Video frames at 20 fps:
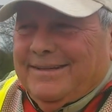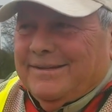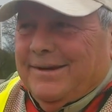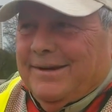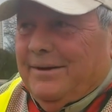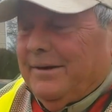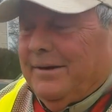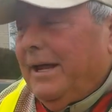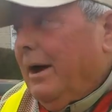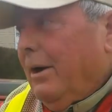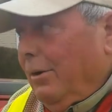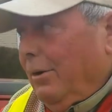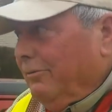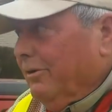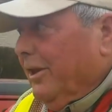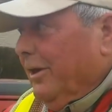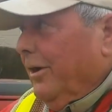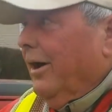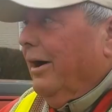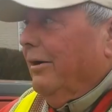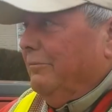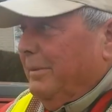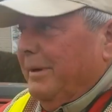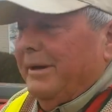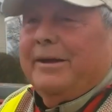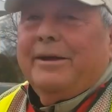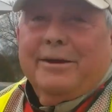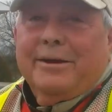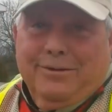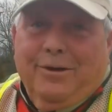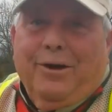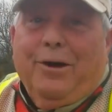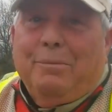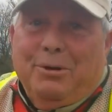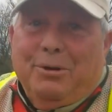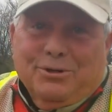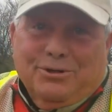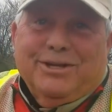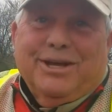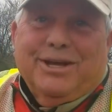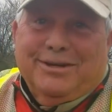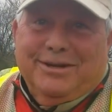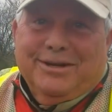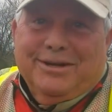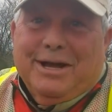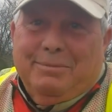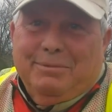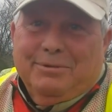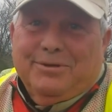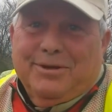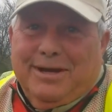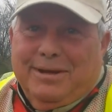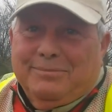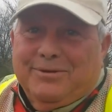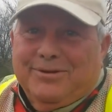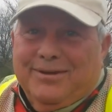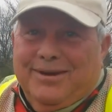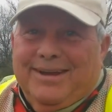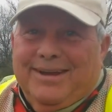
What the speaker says: So now over there, I've been almost hit a couple times.